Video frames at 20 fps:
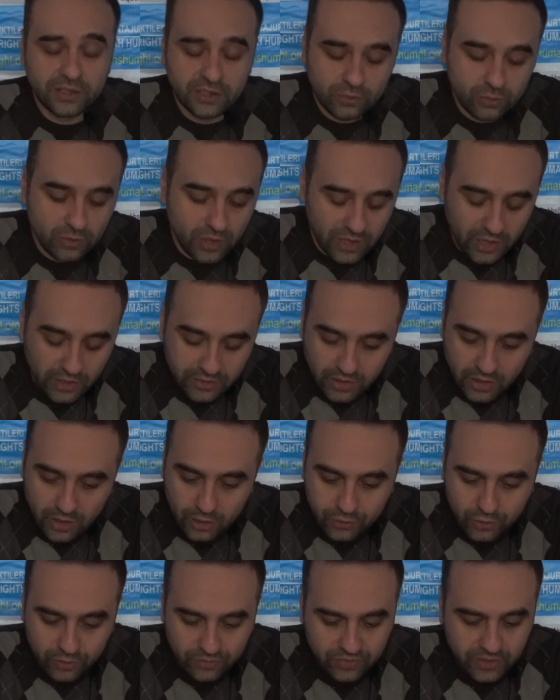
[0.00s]
give a
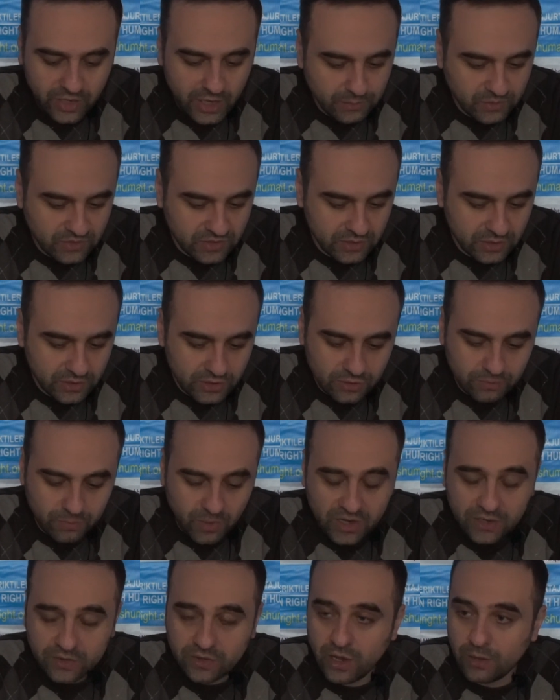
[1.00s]
lot of names here.
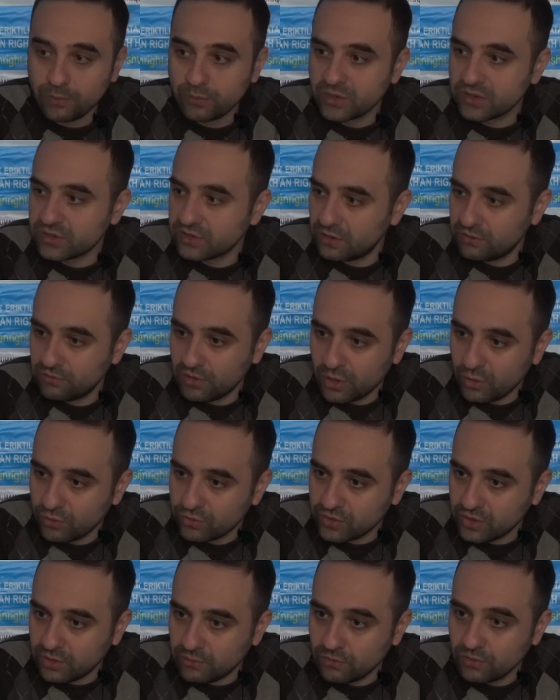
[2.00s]
Bakıt
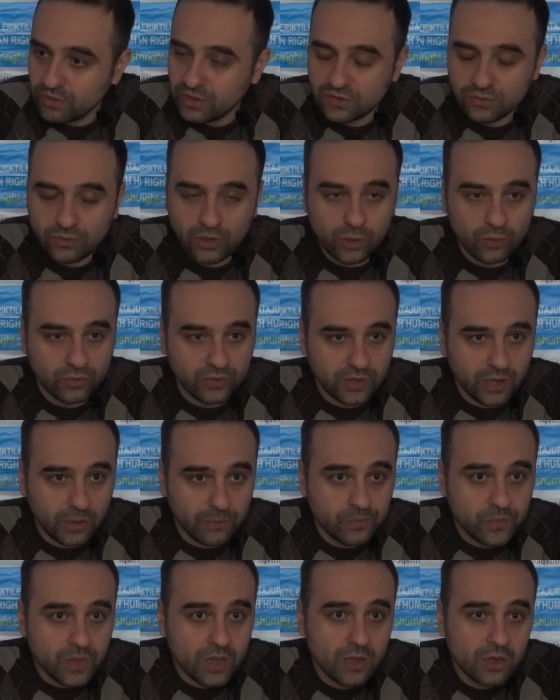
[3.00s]
Mirzan is one of
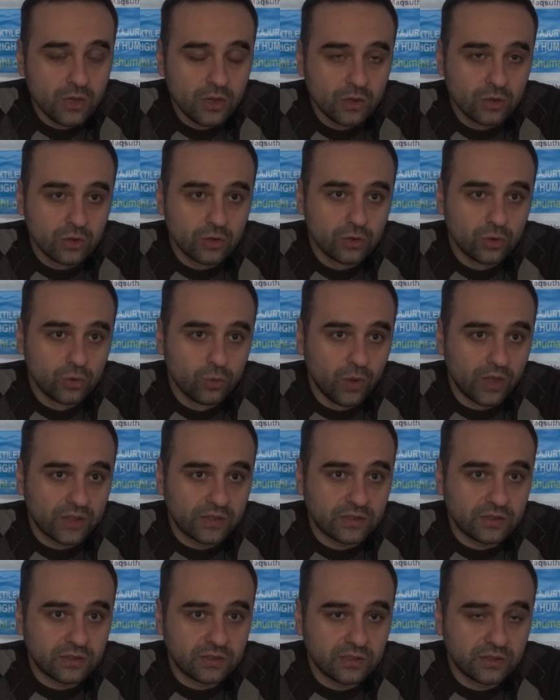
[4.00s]
them, who
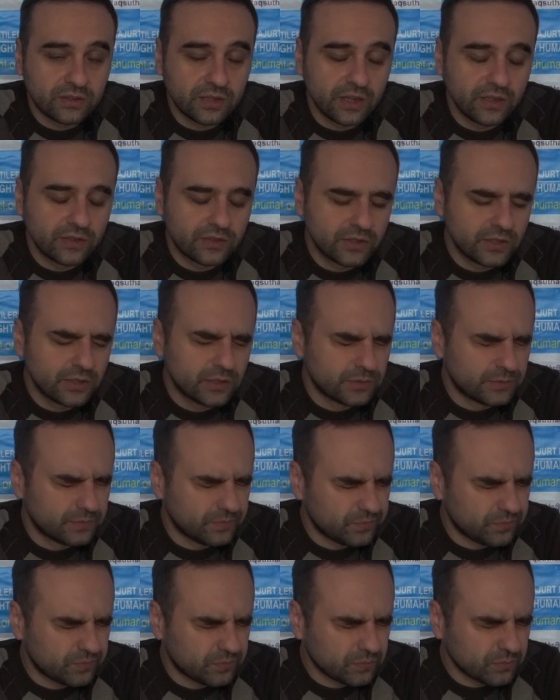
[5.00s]
was detained
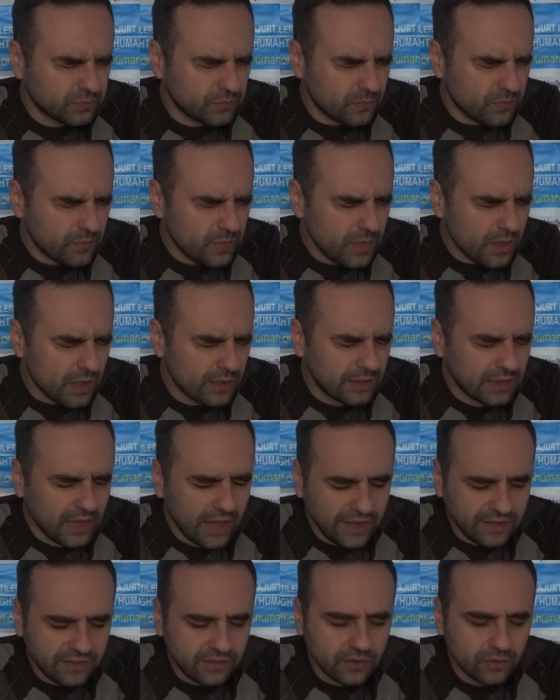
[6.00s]

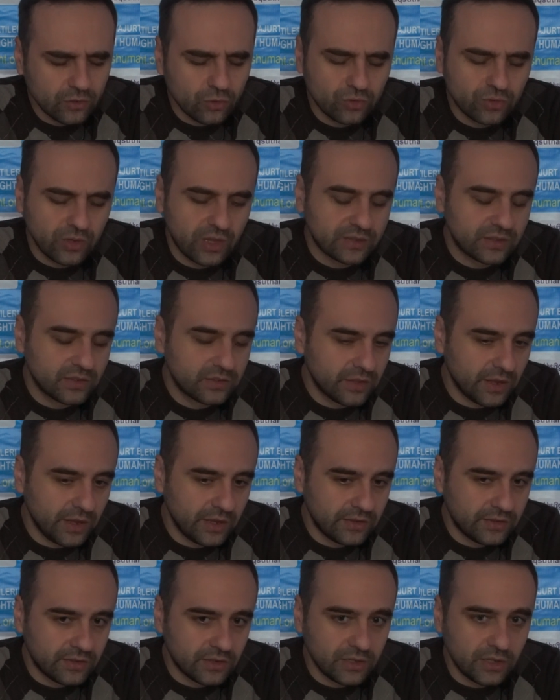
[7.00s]
late in
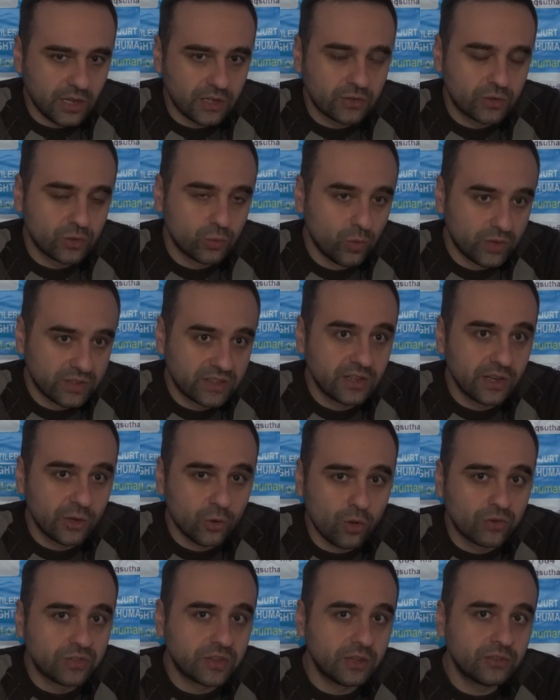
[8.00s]
2018, and he was in a
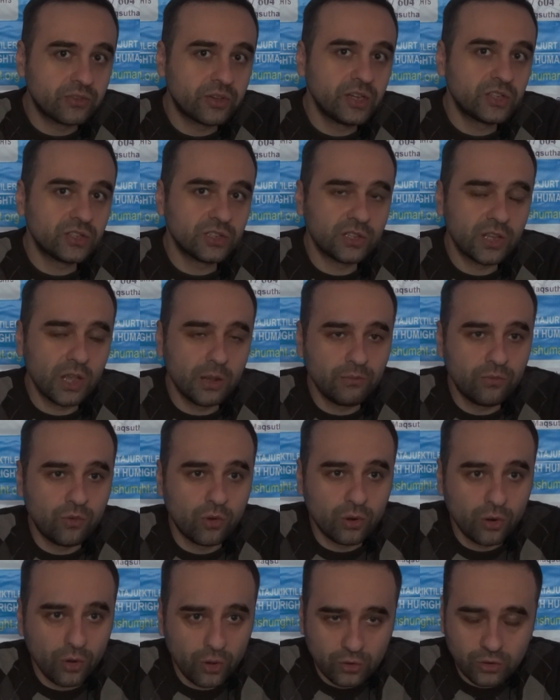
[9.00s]
concentration camp
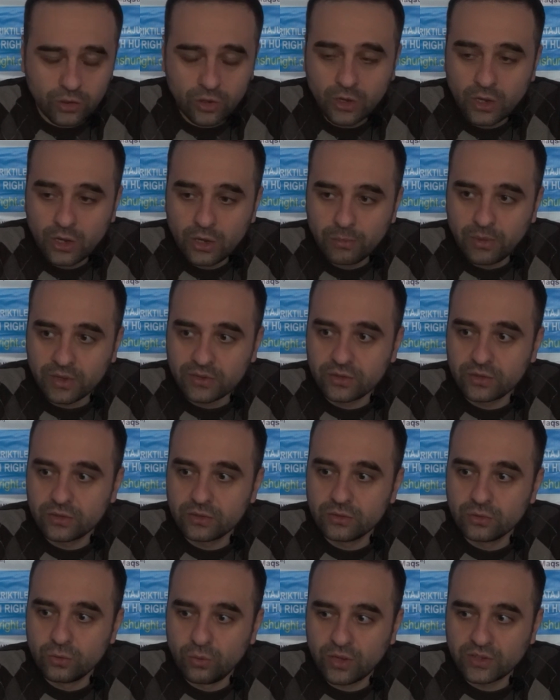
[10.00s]
for long, but
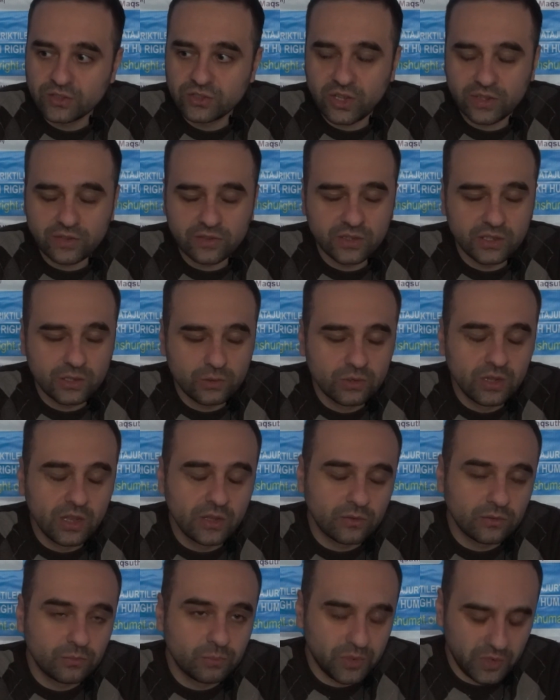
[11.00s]
who was just given
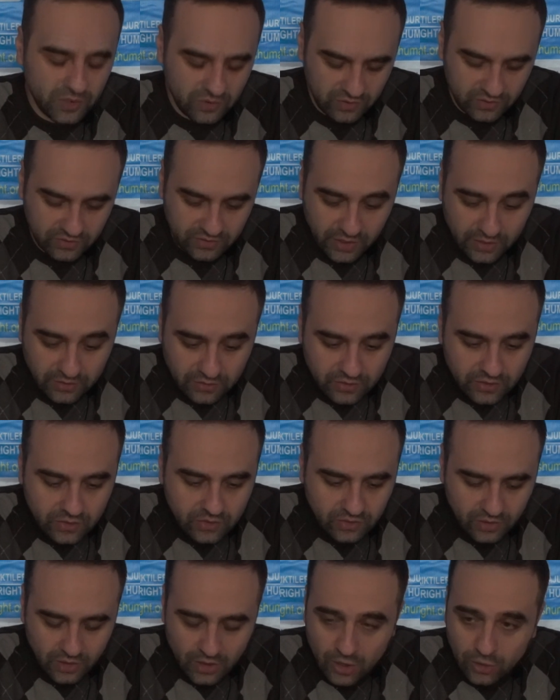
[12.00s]
a prison
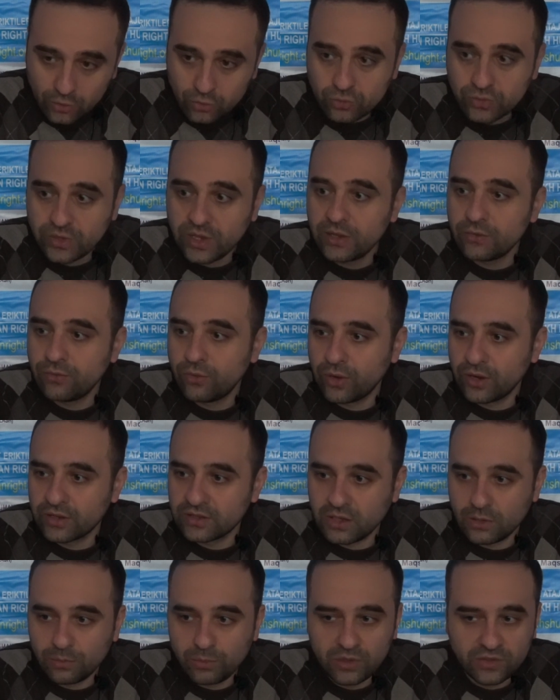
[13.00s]
sentence. Today, for
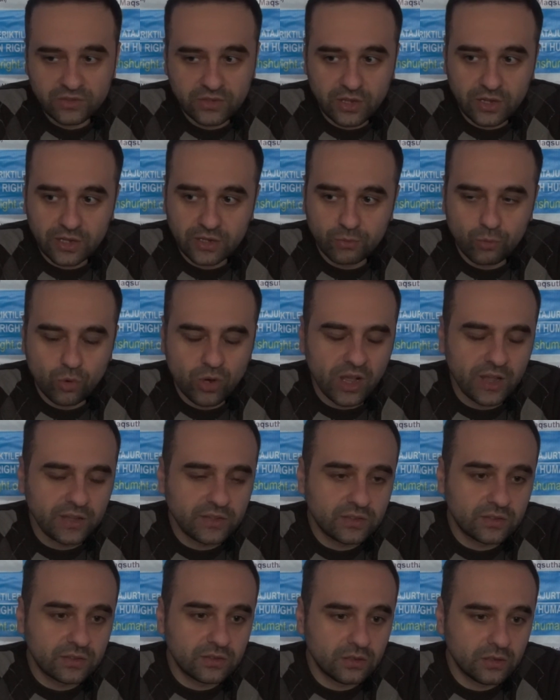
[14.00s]
example, Serik
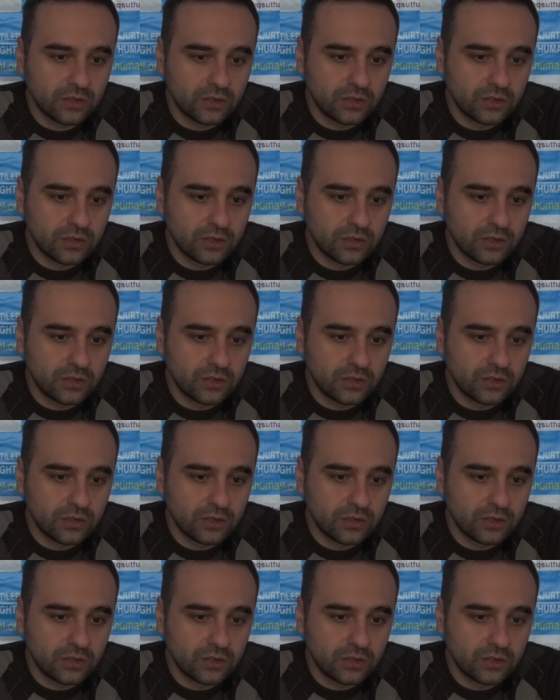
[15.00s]
Mukay's